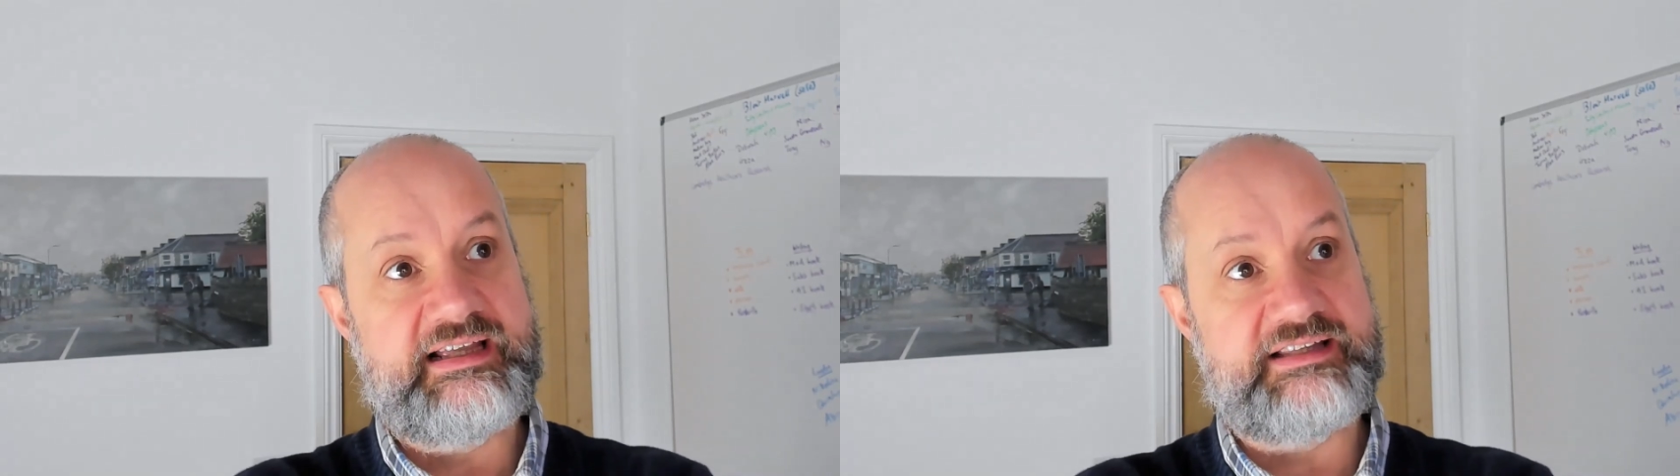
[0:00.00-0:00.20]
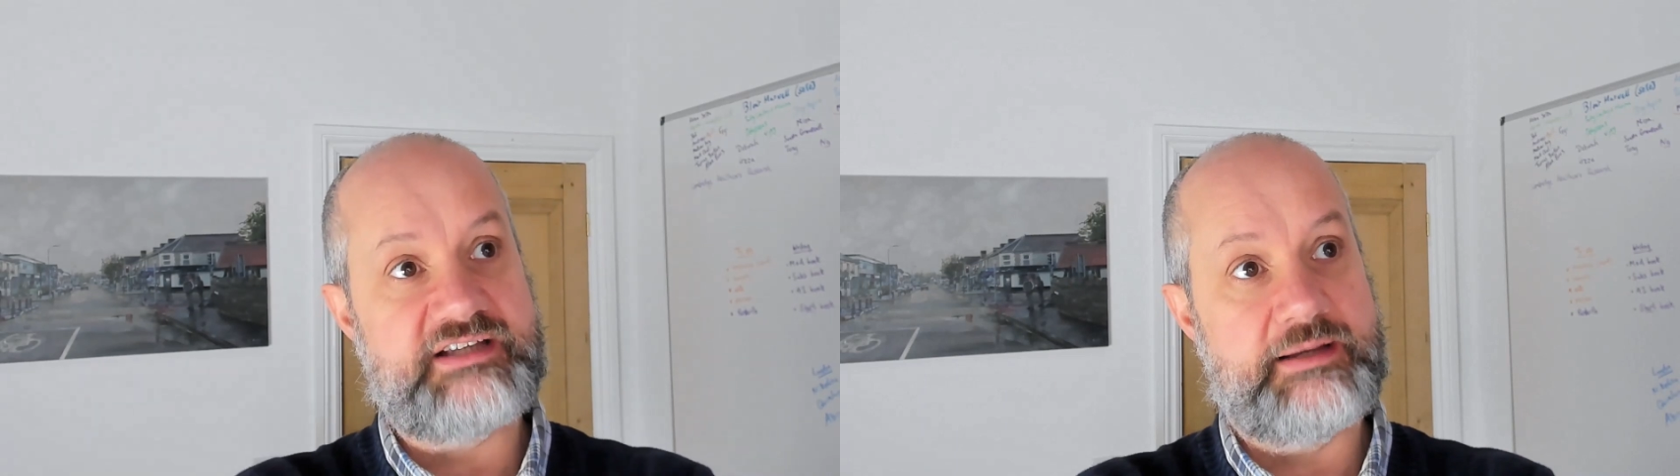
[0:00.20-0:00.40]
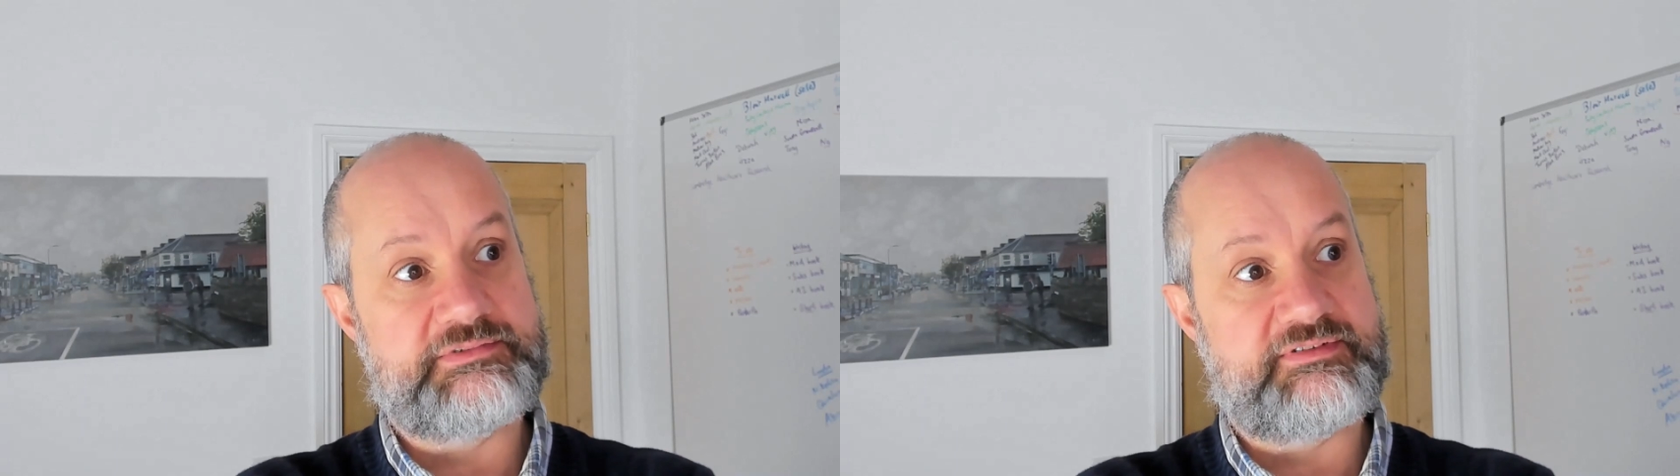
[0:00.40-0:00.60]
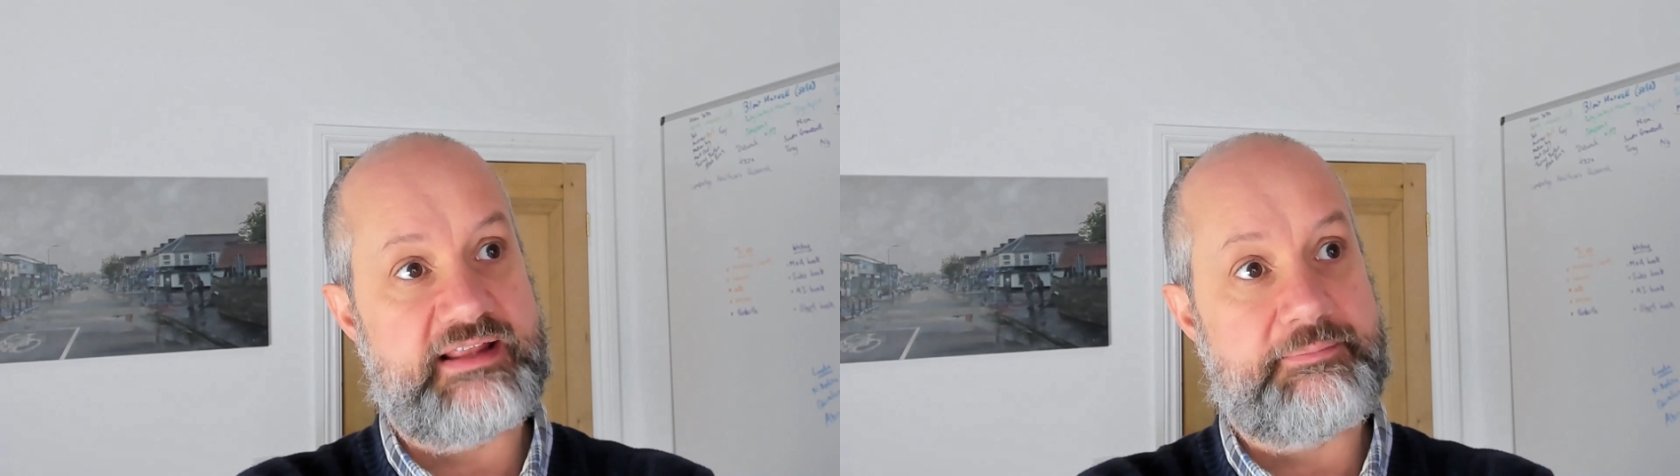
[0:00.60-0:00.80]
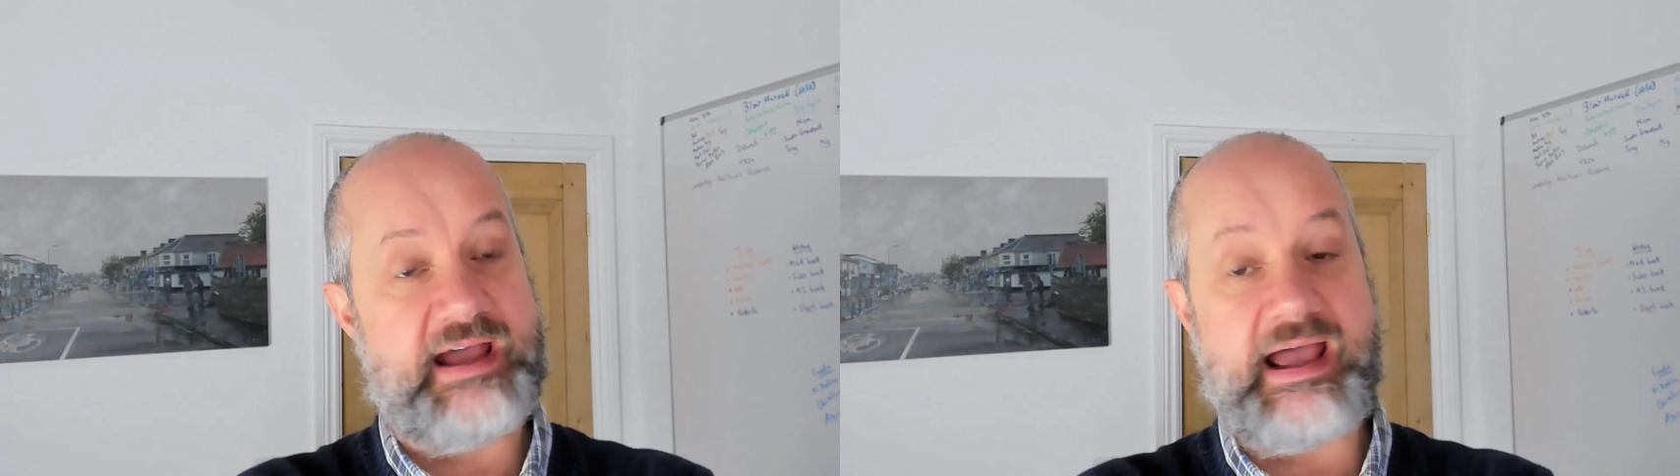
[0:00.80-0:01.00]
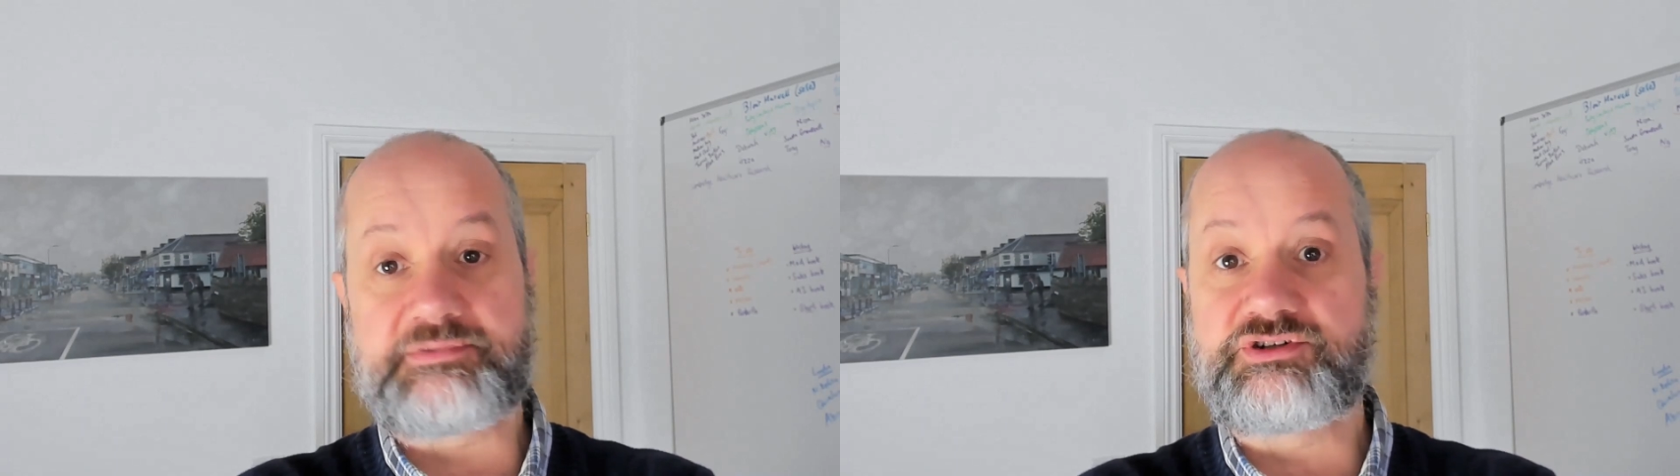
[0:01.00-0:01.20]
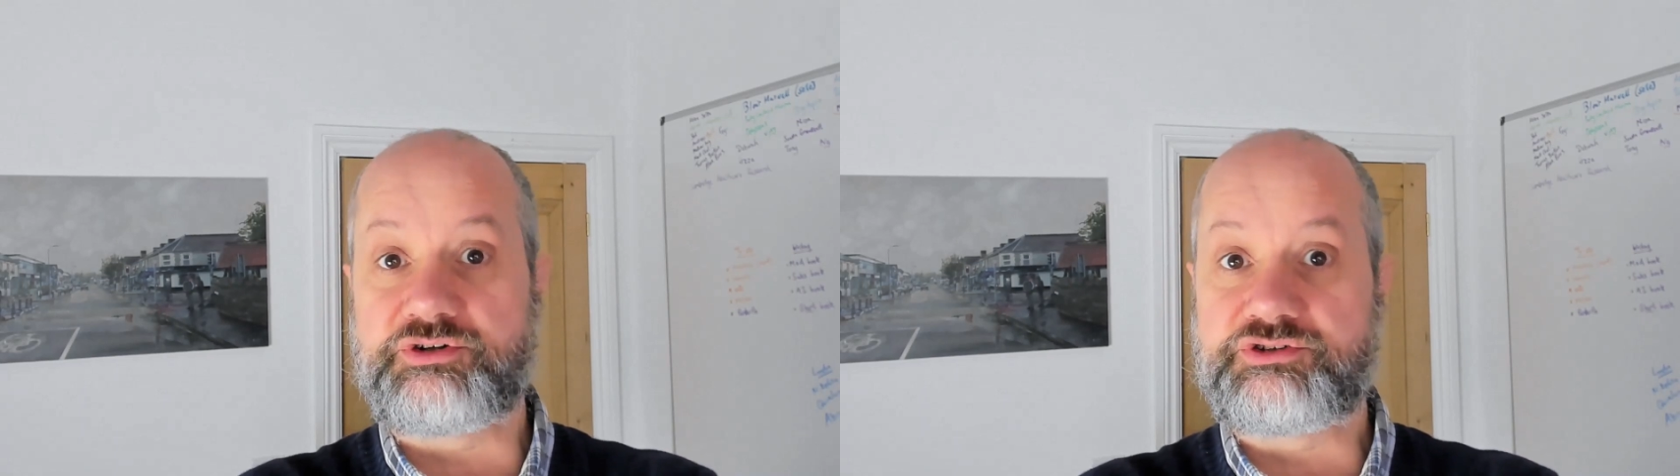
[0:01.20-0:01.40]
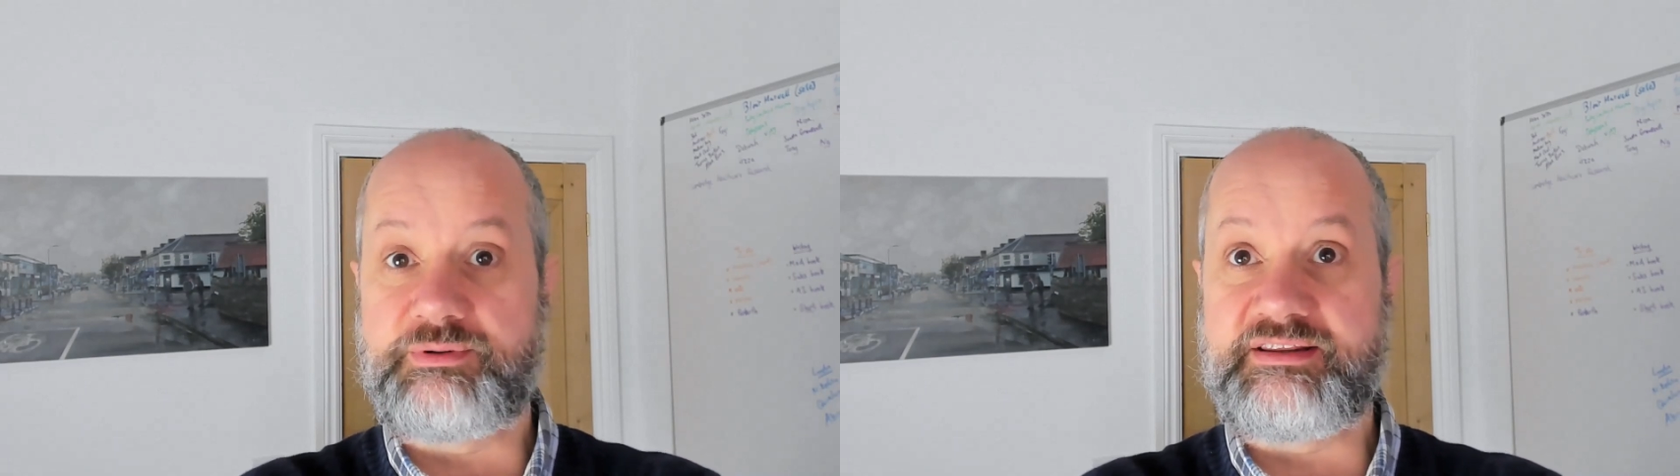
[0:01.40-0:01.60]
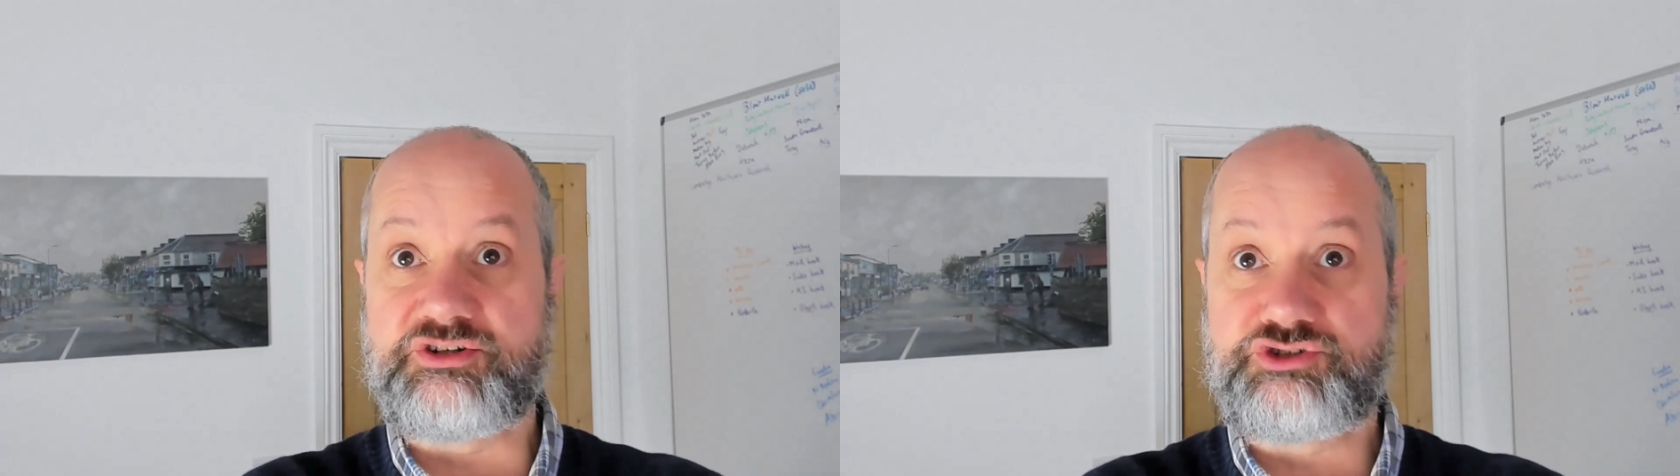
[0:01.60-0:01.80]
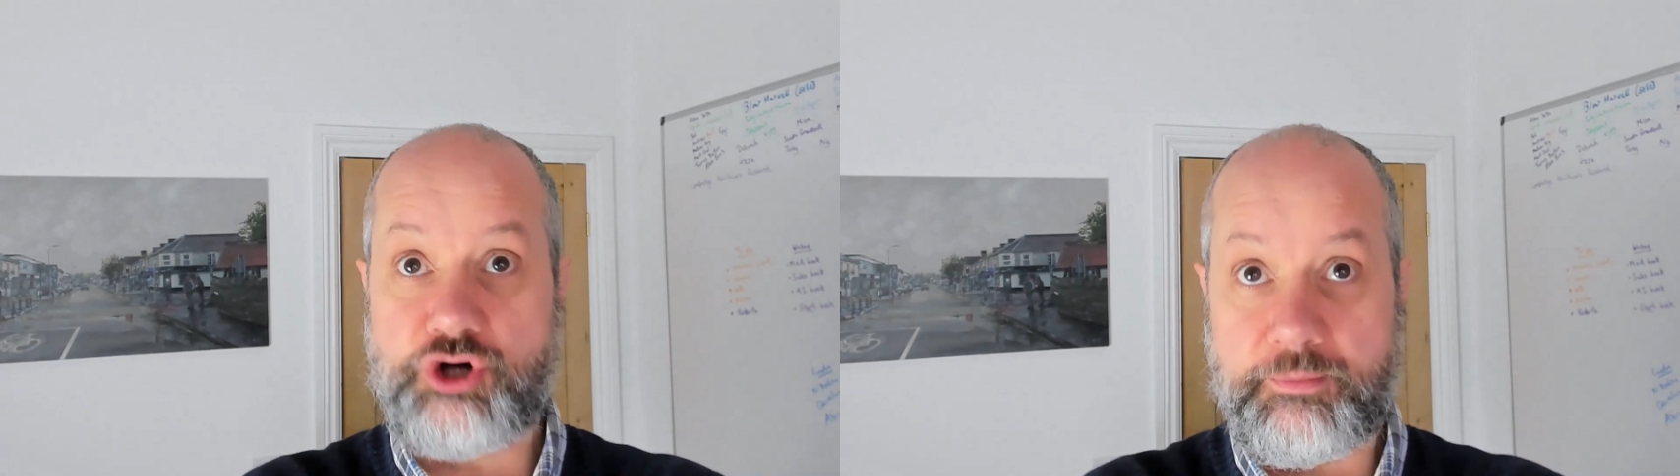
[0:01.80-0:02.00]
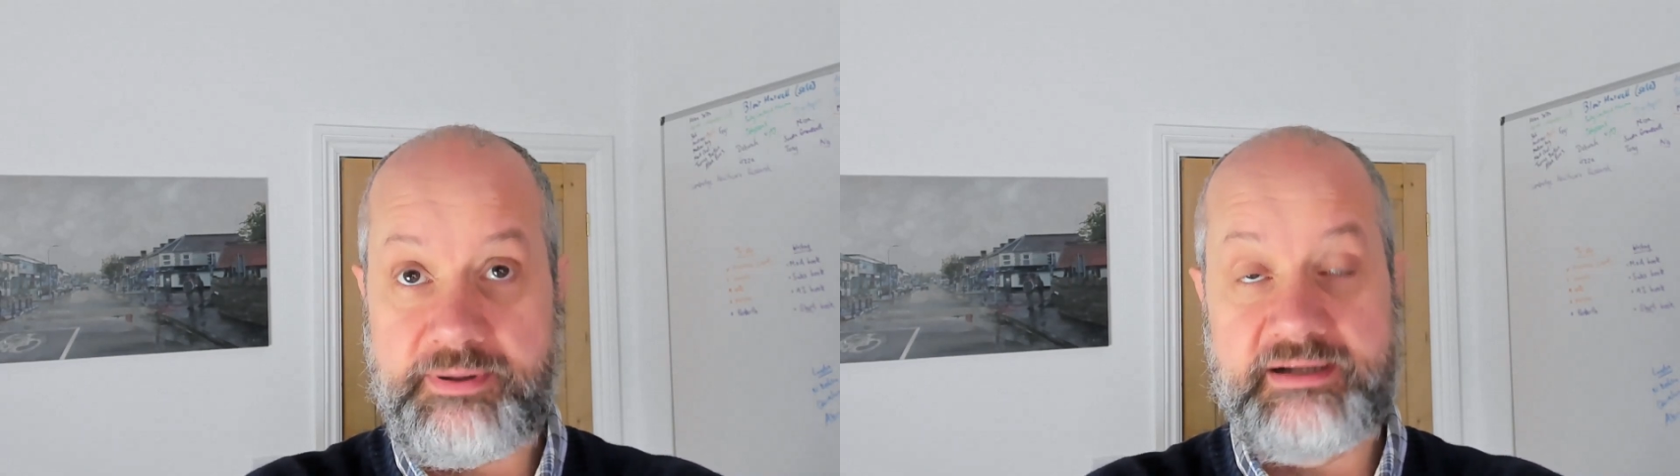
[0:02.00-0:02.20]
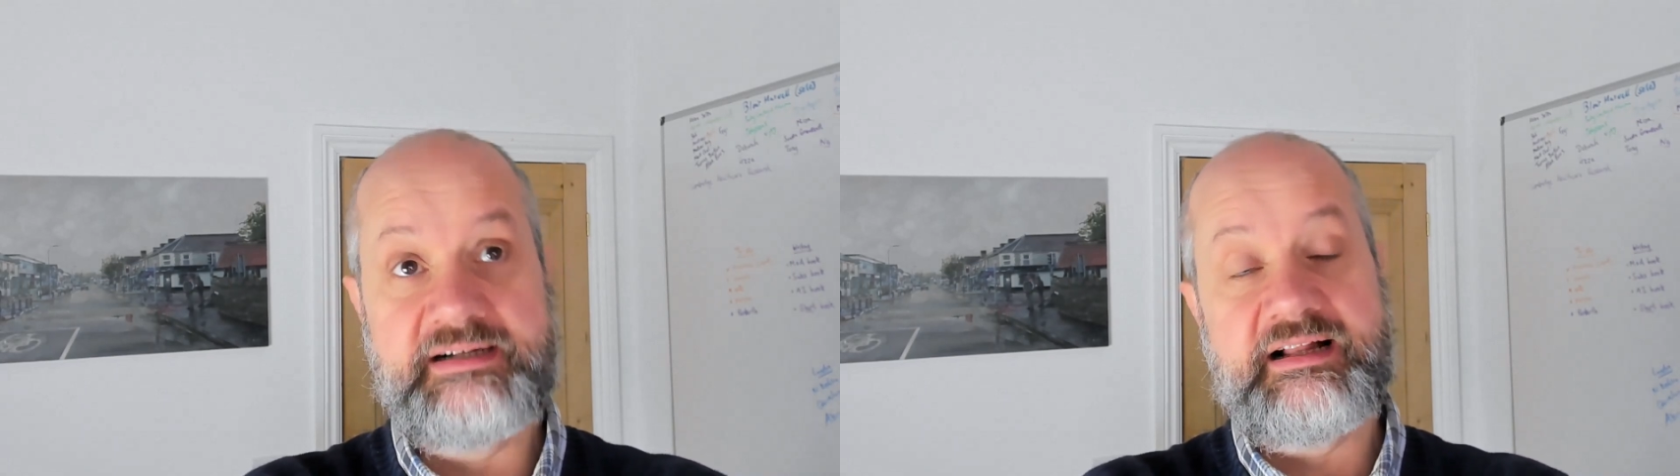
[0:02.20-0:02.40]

in terms of they're perhaps not doing the job